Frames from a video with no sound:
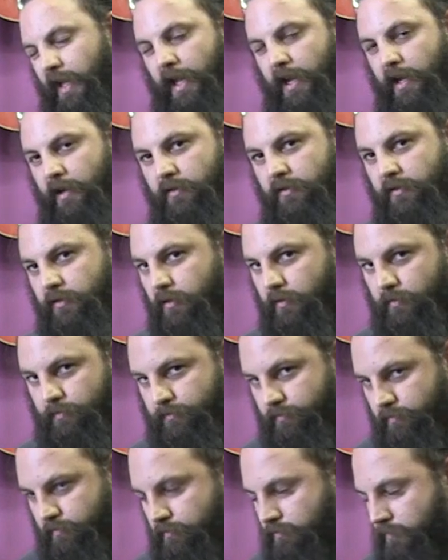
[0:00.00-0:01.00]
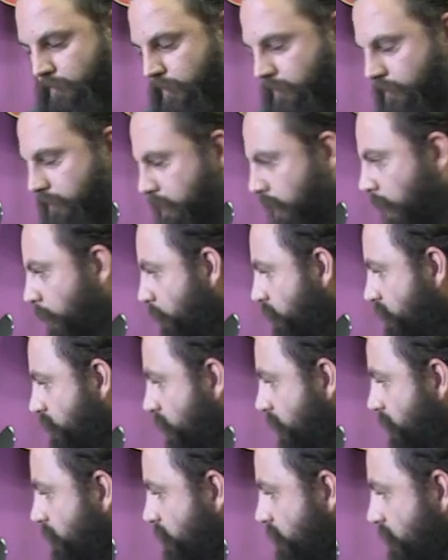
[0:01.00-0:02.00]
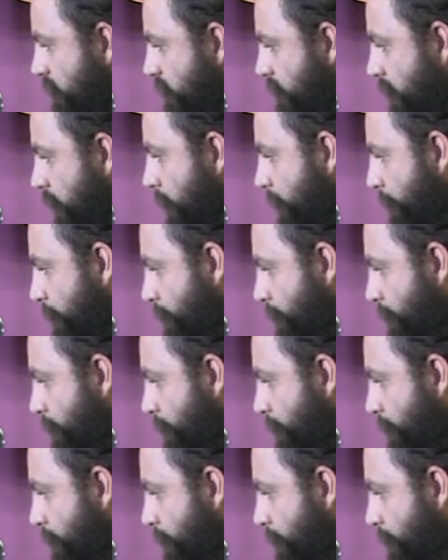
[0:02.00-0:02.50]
to get into because of time restraints is,